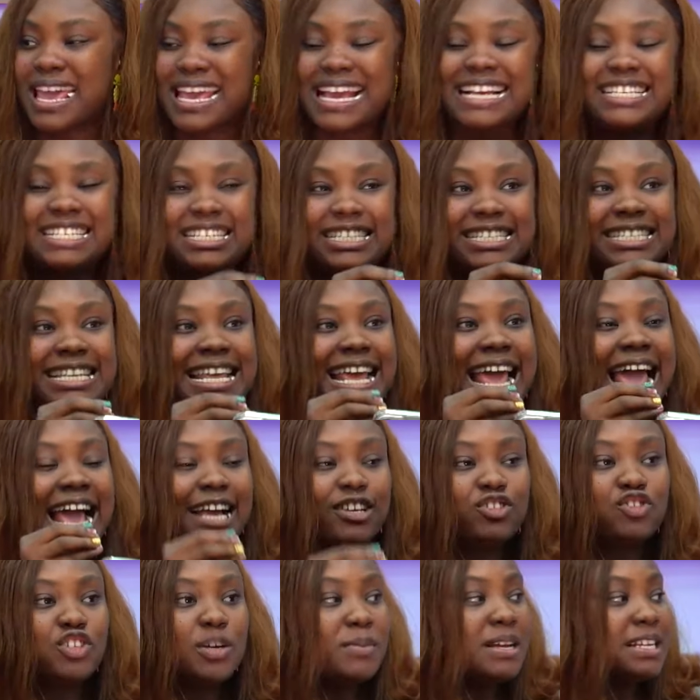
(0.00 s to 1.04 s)
It is
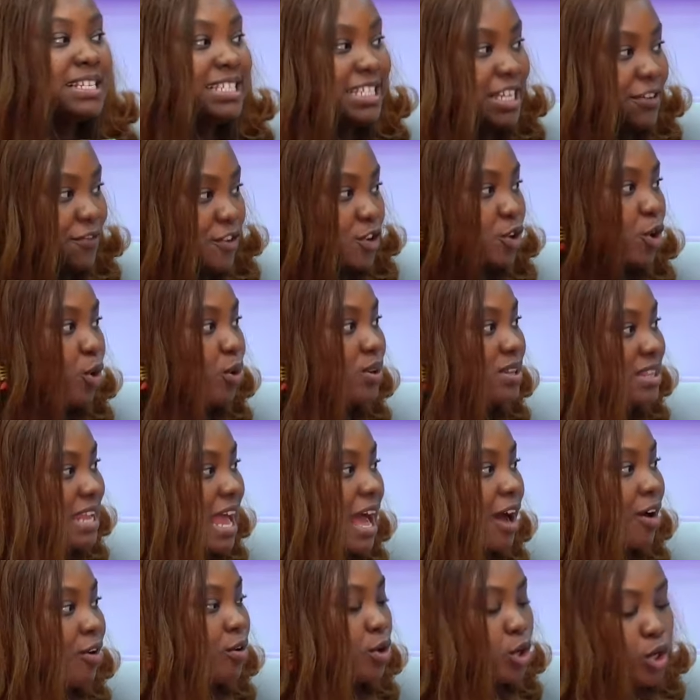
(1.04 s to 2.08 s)
extremely difficult
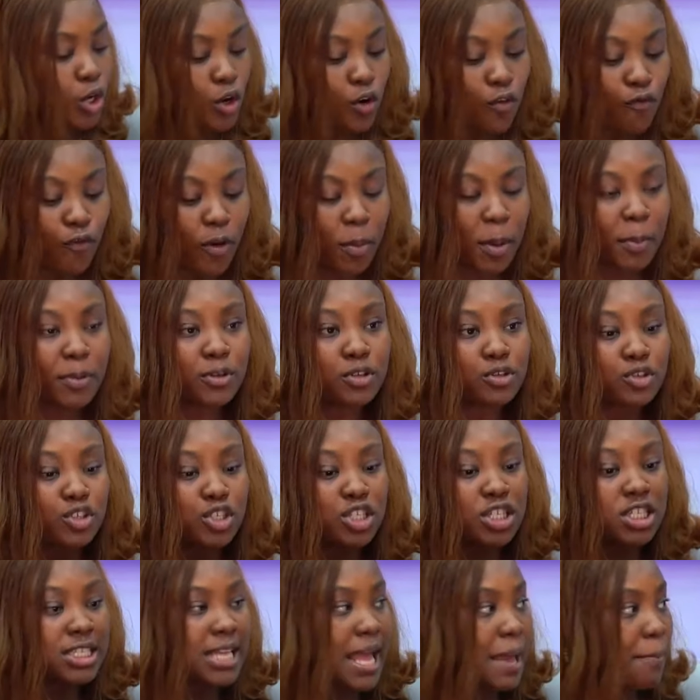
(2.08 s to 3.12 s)
now for people to
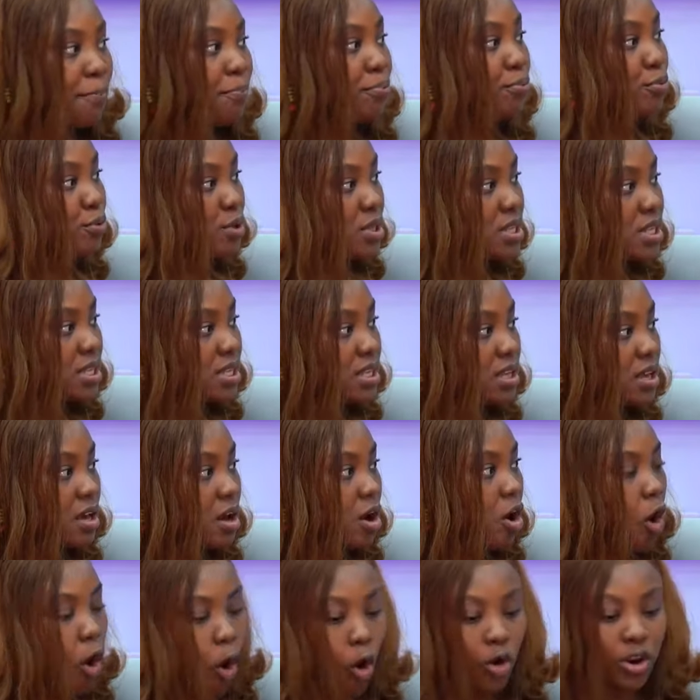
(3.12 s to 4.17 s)
stay put
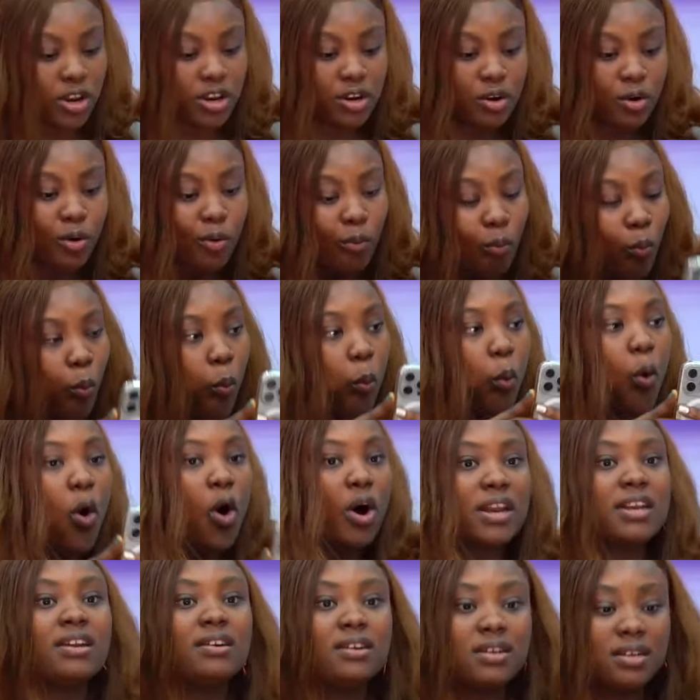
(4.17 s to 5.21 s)
on
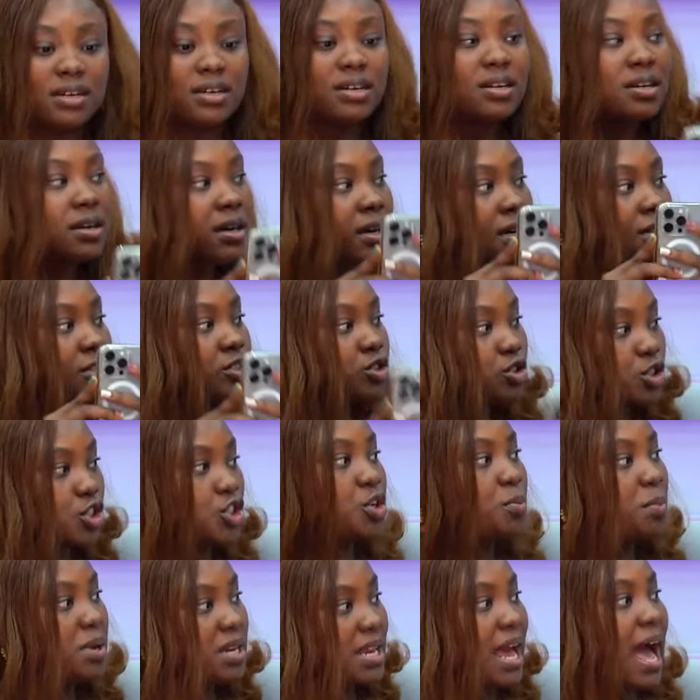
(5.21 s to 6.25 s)
one
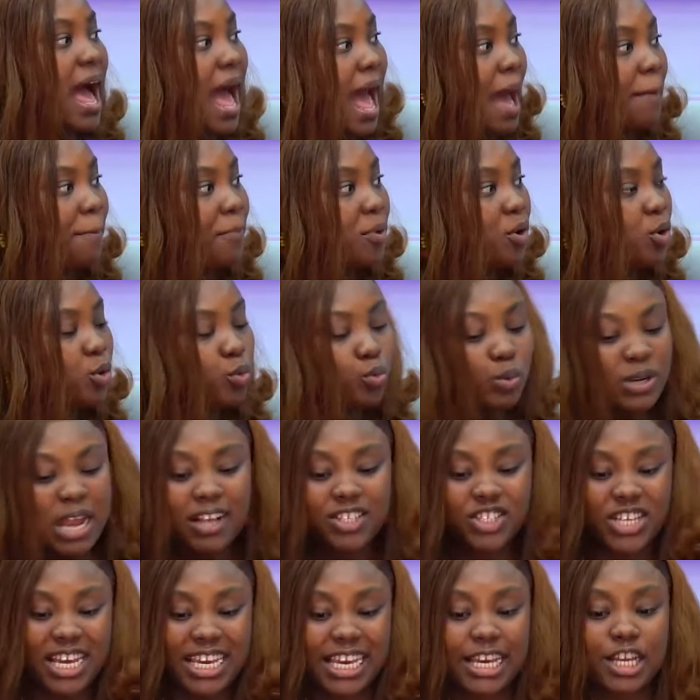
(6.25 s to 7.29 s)
social media app without
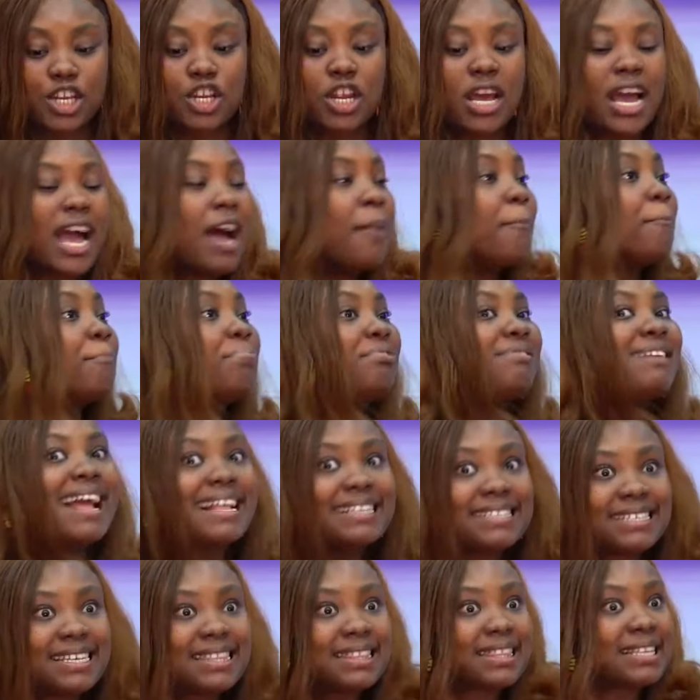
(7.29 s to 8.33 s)
checking
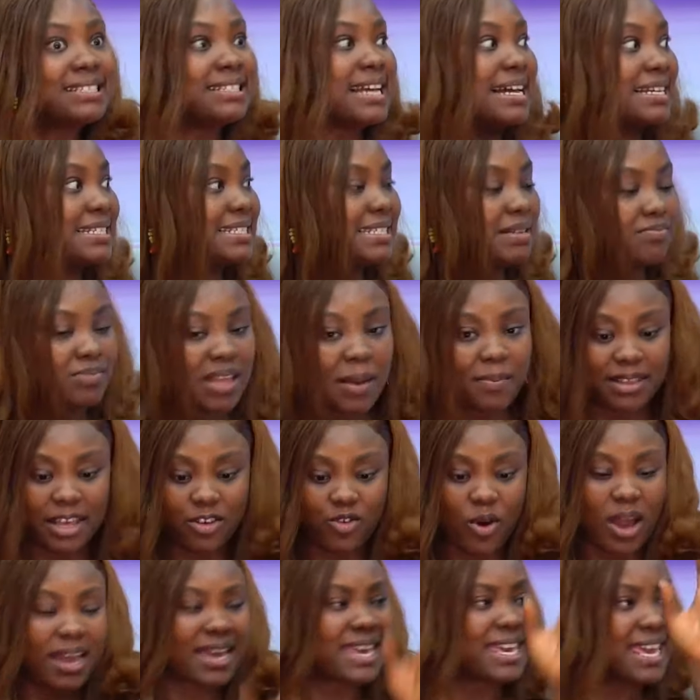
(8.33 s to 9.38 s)
plenty things at the same time. It's like
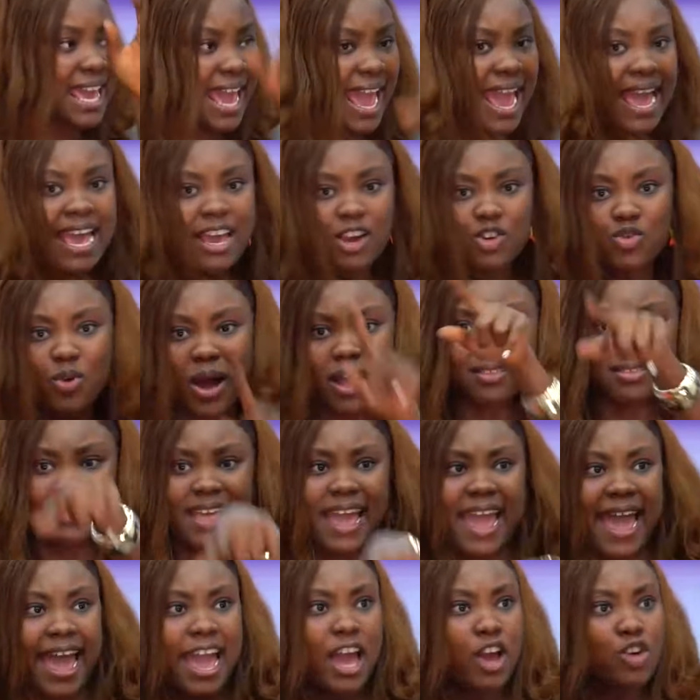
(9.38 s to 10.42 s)
you are here, you are
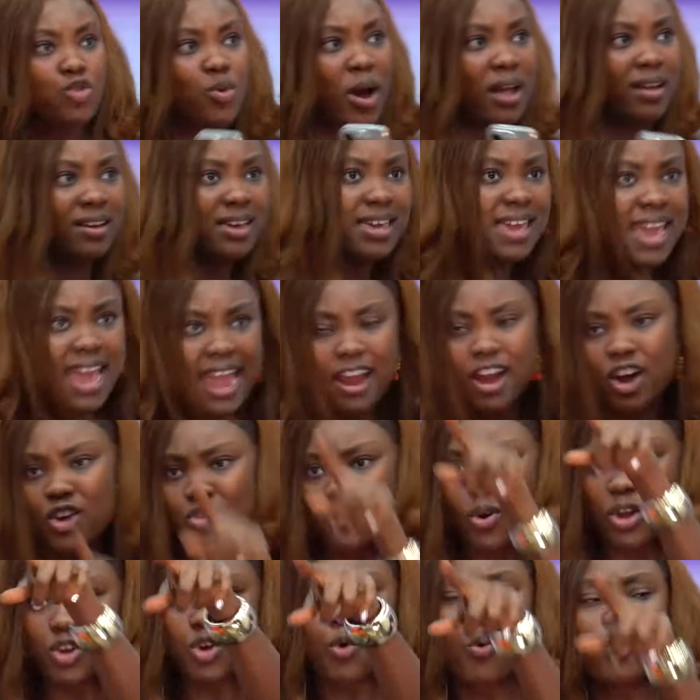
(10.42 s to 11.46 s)
there, you are here.
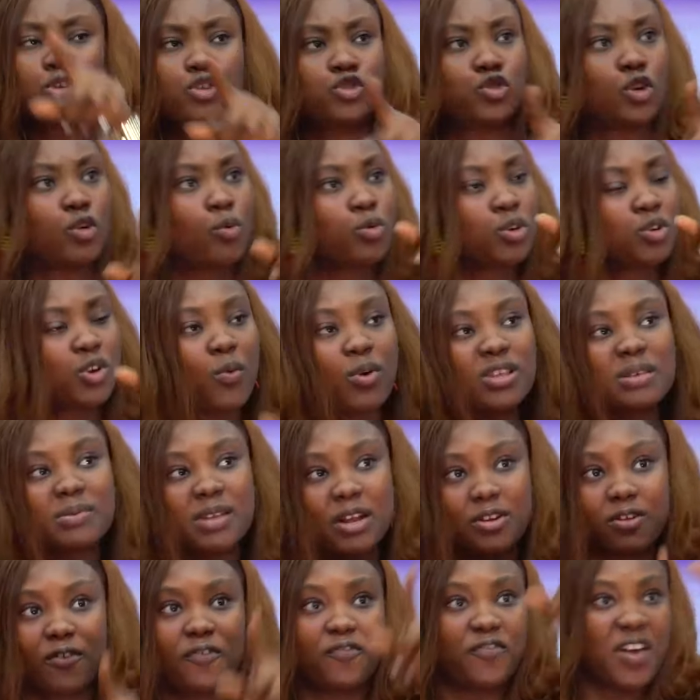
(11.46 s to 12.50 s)
You, you, want to don't, you don't want to
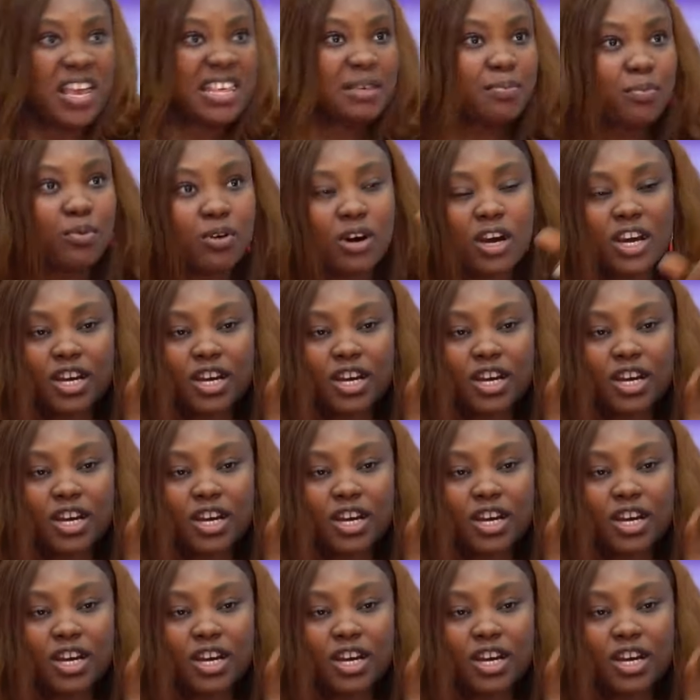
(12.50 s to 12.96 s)
start on Facebook.